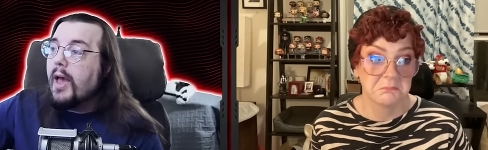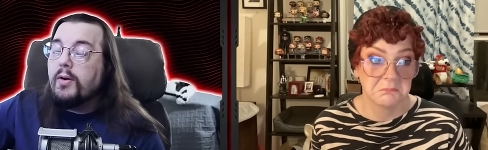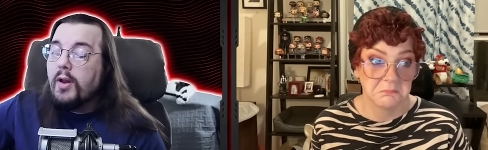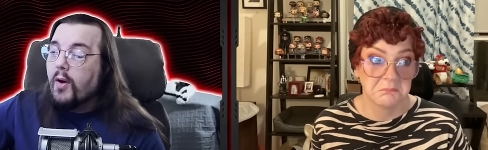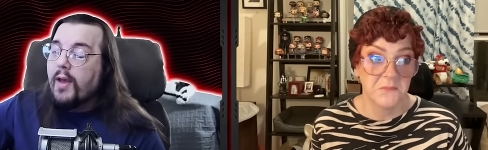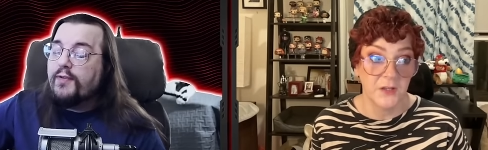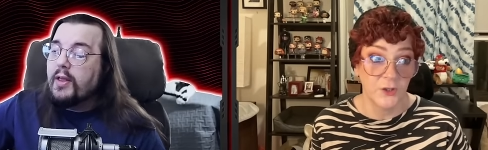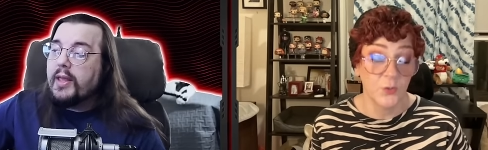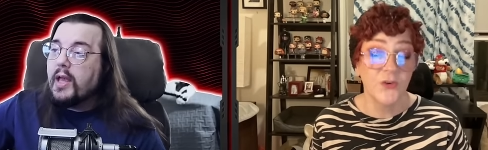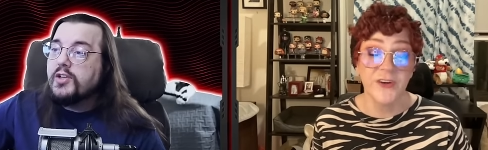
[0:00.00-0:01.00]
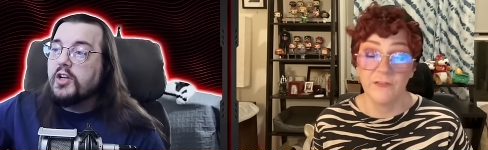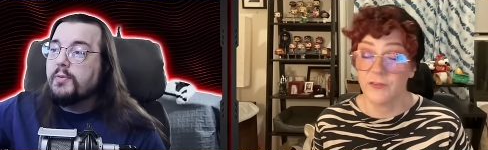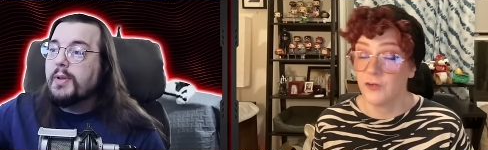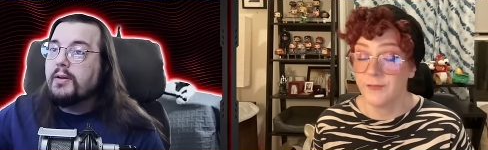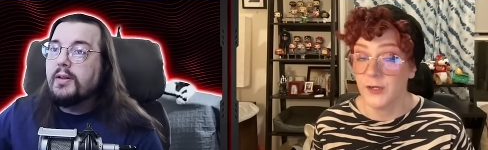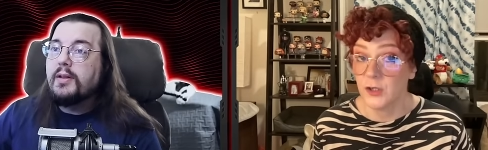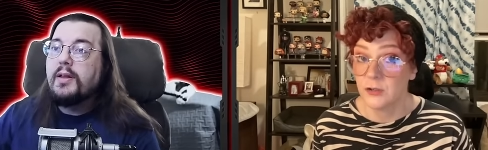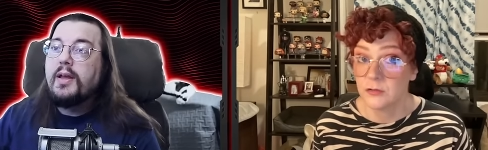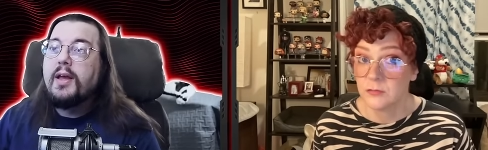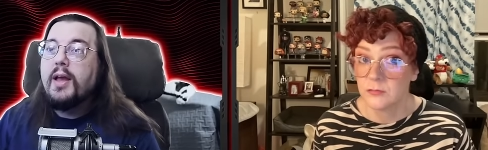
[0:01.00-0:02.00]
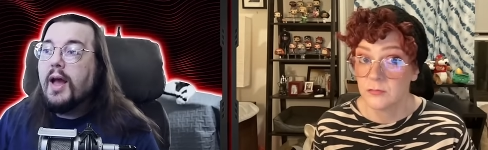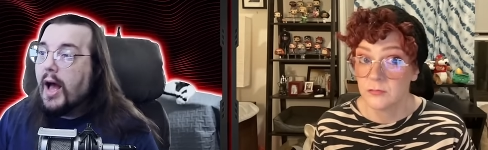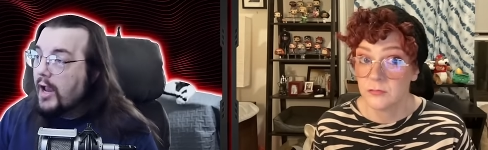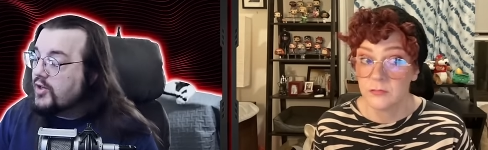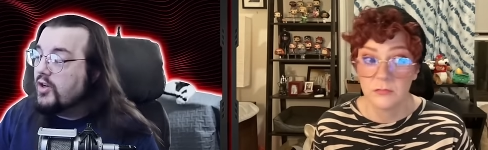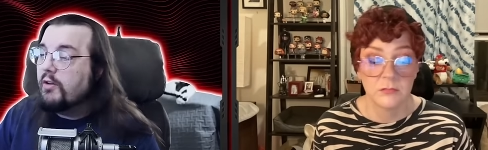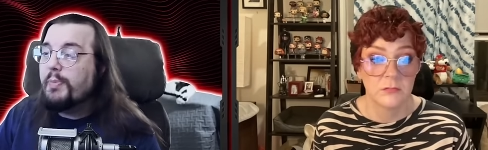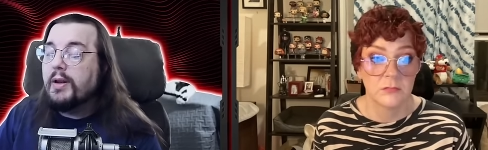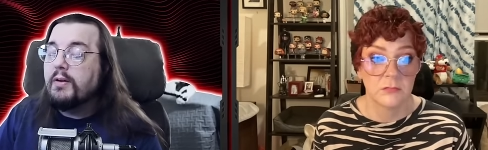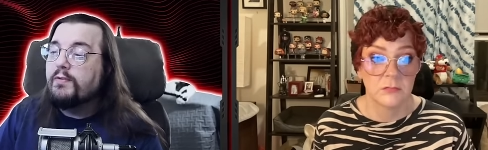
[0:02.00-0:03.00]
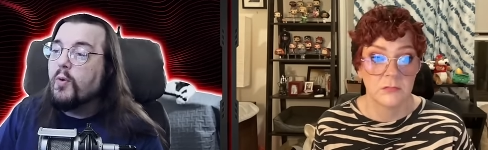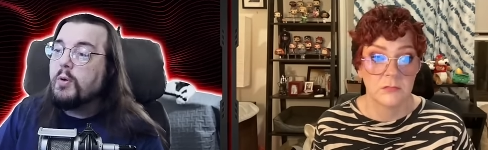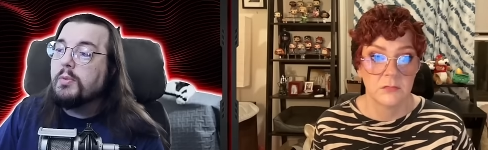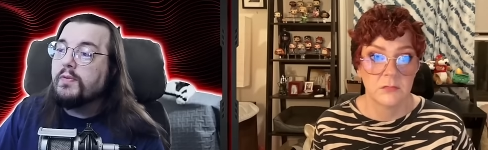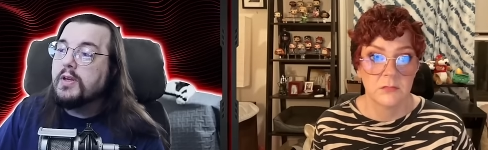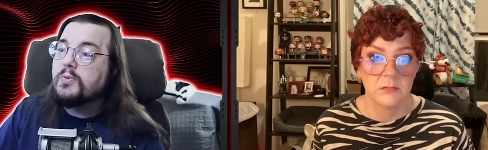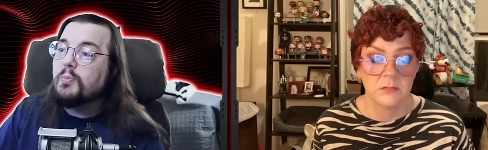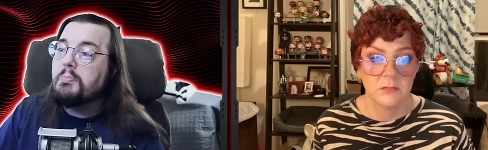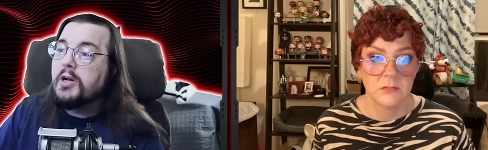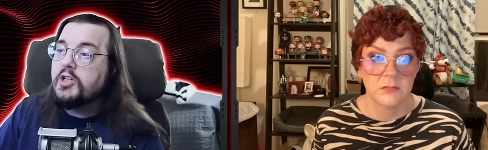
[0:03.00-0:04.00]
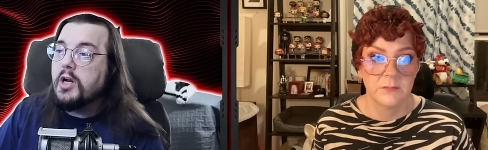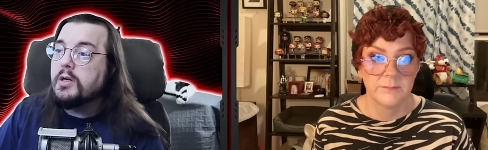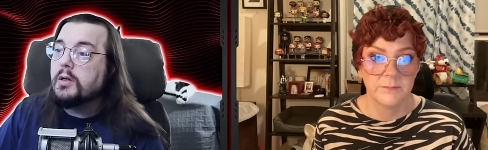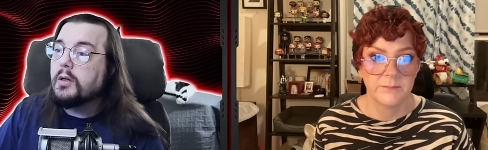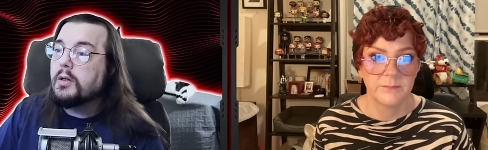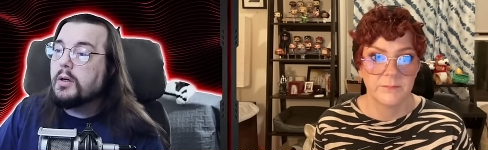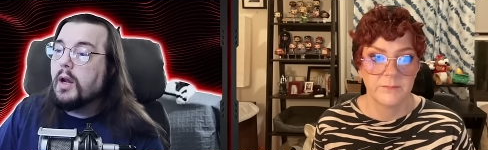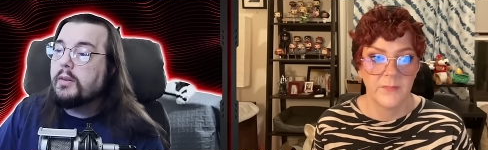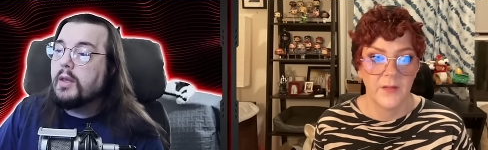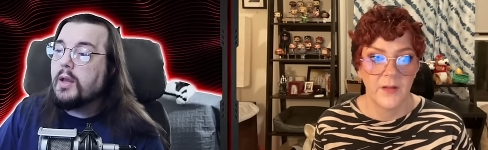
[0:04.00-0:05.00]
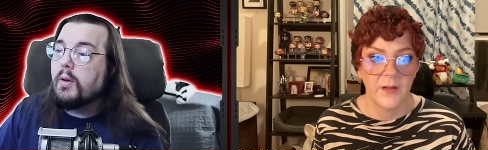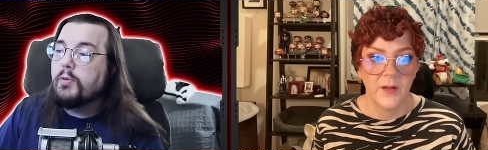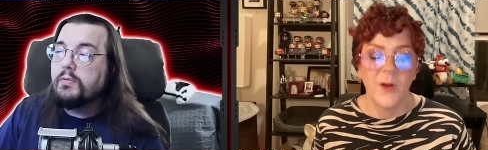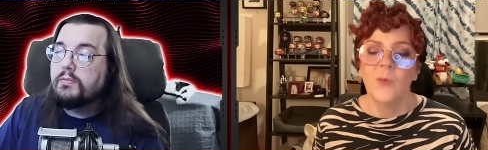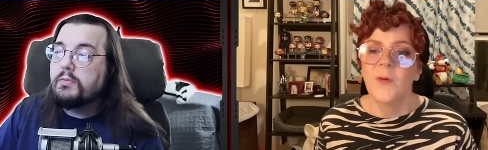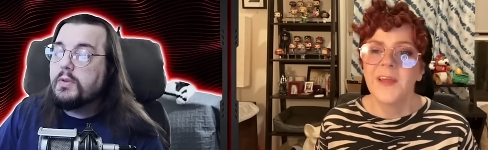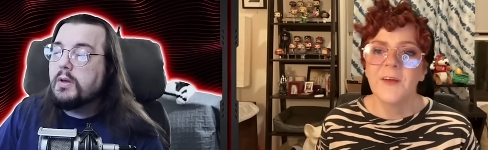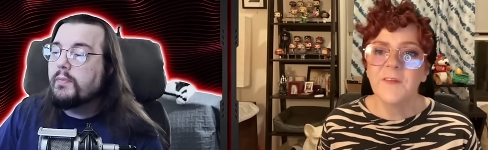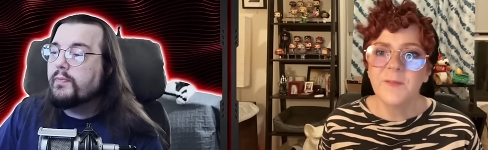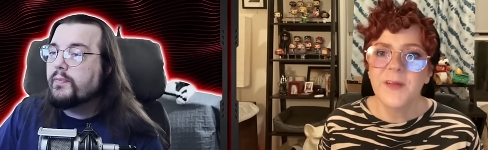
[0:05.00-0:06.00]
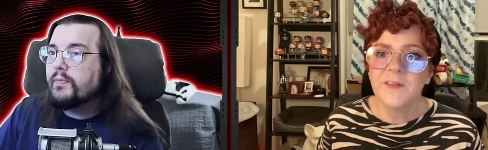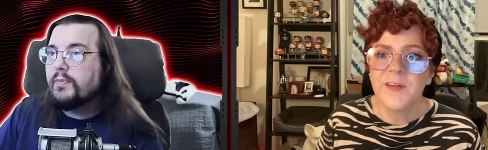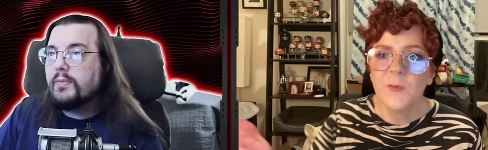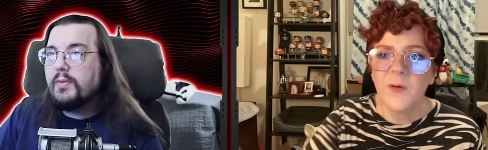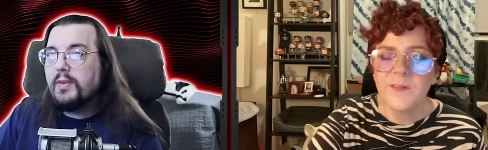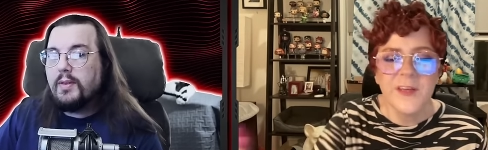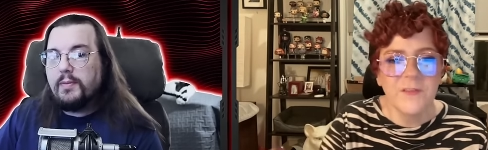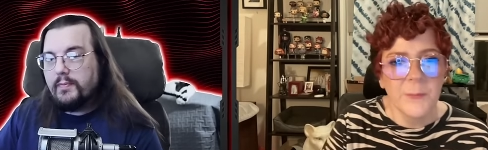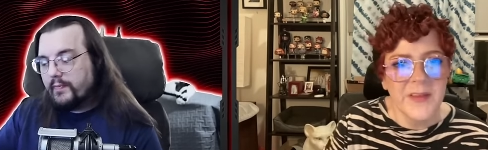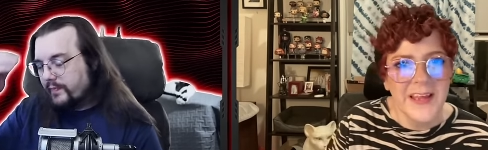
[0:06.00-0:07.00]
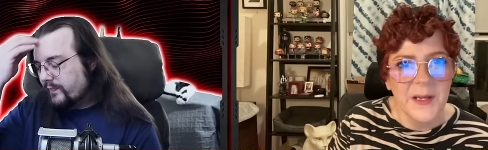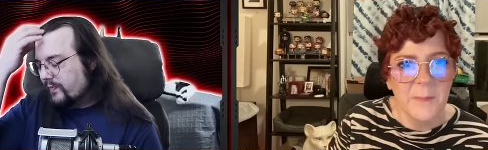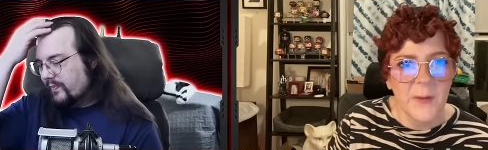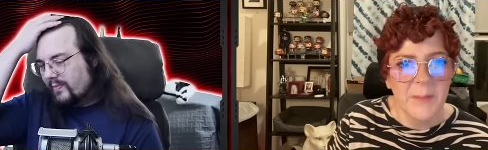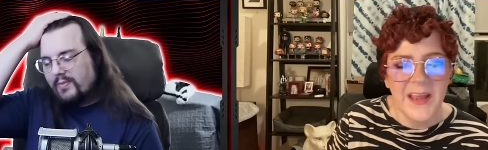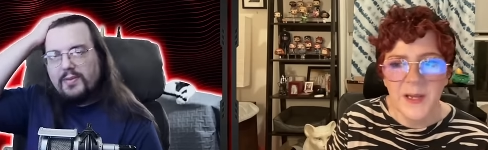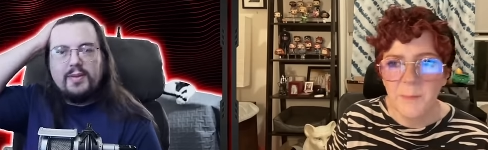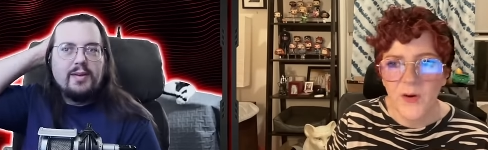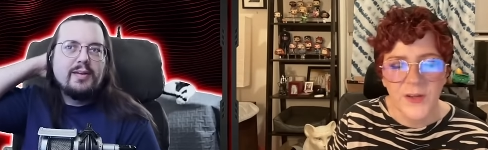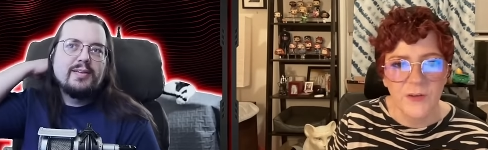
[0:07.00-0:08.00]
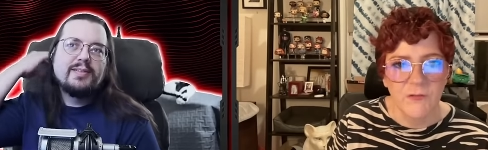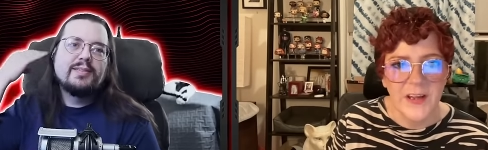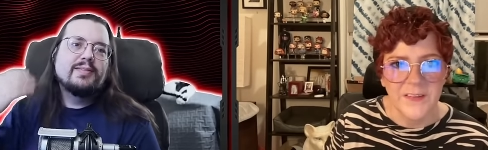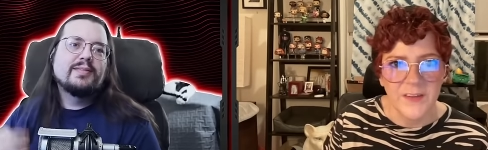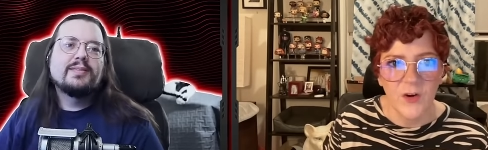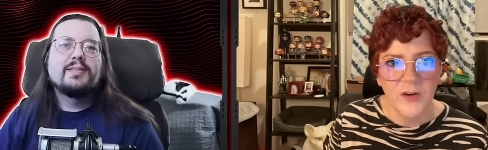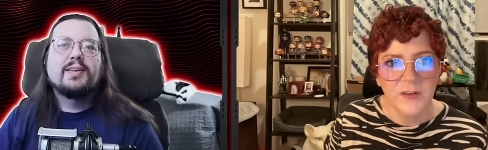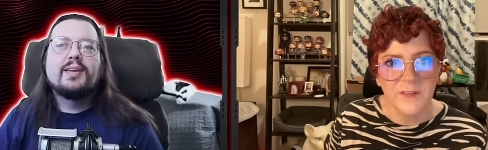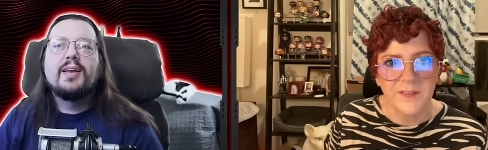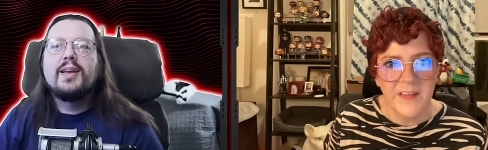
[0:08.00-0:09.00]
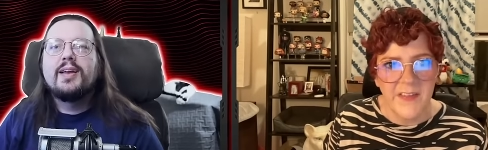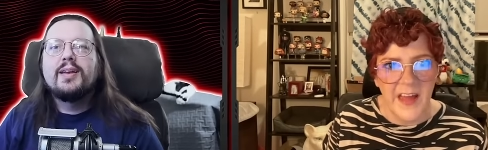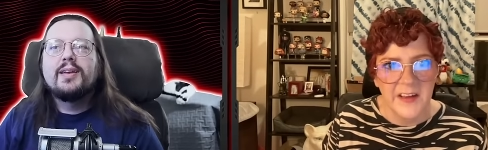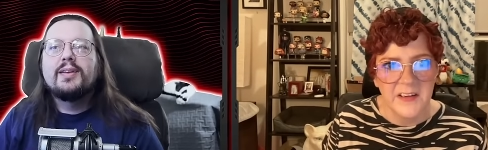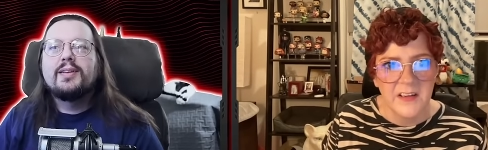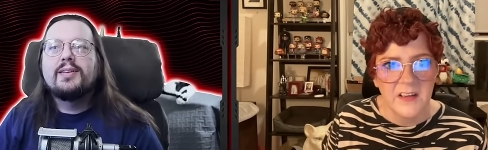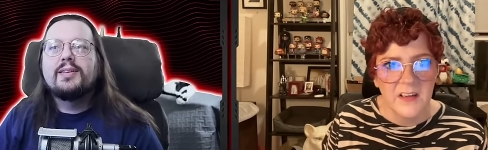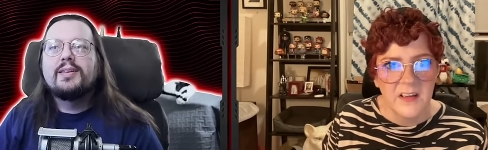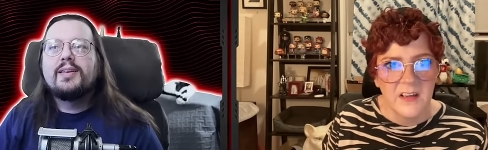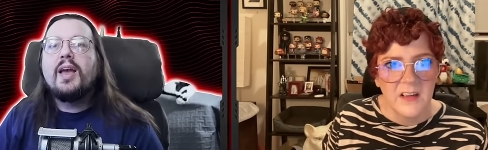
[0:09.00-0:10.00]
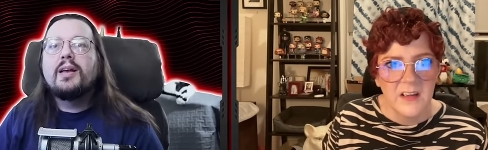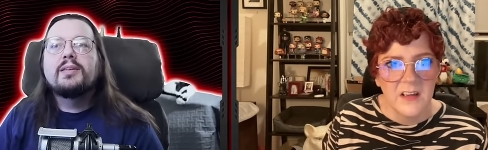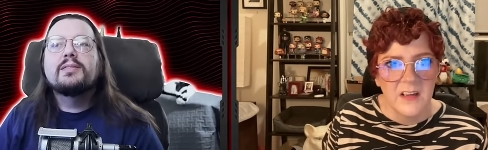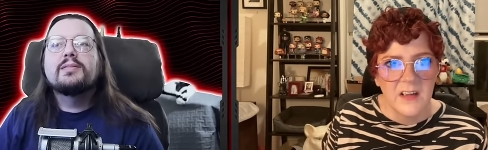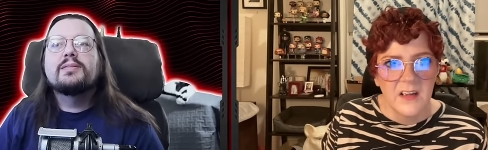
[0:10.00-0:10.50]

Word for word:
Speaker 1: I don't know. I feel like I should have been, career. I should have been informed of this much younger. I think I would.
Speaker 2: What kills me is he wasn't even playing paying market rate. The article said that. Yeah.